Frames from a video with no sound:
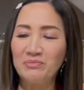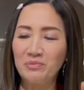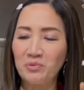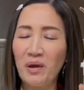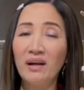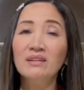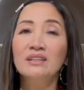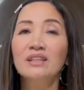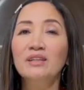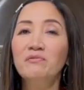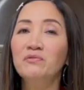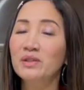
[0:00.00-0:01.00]
Well,
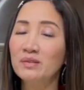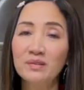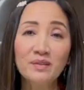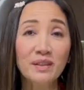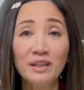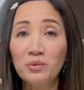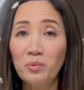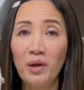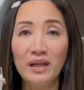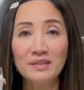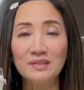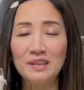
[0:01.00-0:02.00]
if this is not
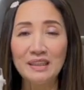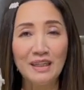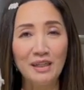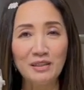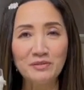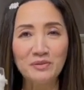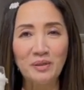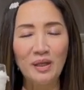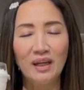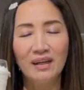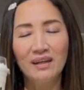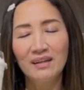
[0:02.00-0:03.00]
white enough,
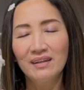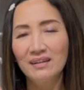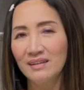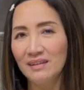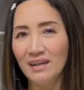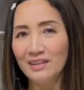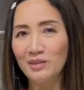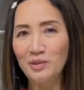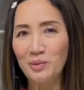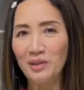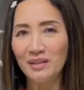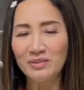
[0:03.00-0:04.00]
I
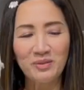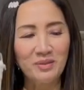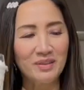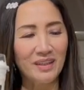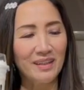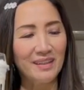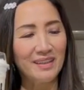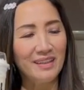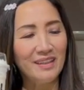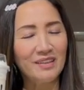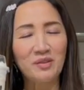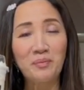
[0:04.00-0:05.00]
don't know what else to say.
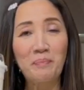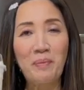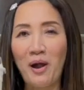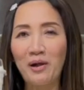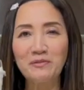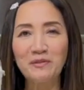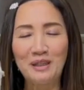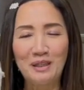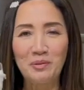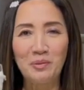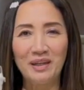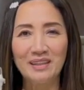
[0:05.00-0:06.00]
It's
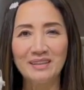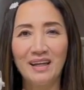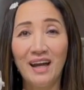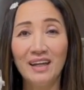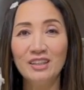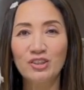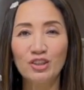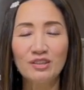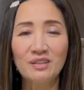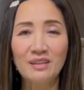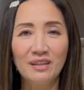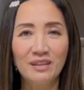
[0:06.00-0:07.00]
perfectly white. I
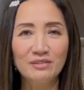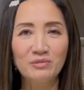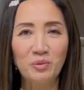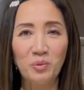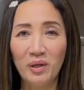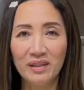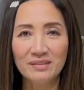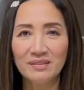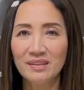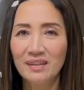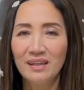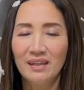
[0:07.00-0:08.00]
just love
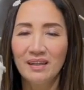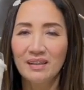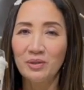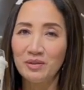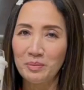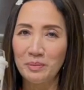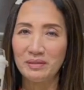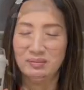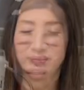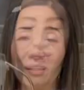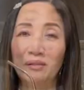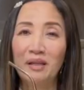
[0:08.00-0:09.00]
white
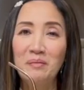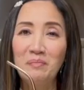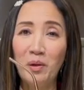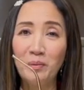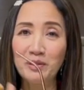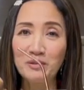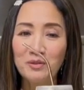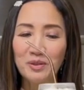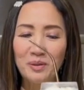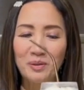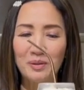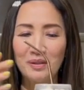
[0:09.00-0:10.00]
Christmas. Moment of
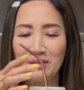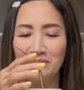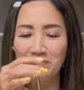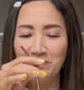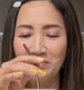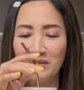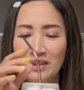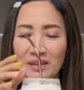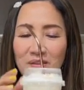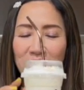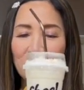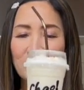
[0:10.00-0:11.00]
truth.
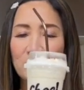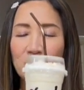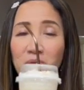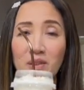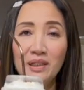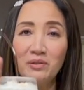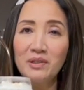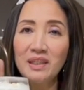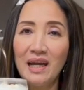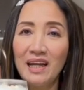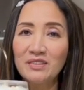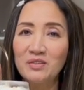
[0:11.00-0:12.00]
This is really,
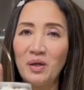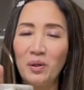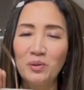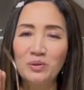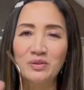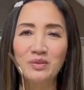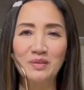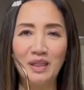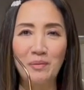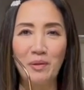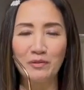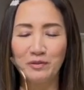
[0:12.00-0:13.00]
really ice cold. Just
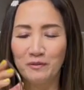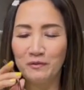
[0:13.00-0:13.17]
came off the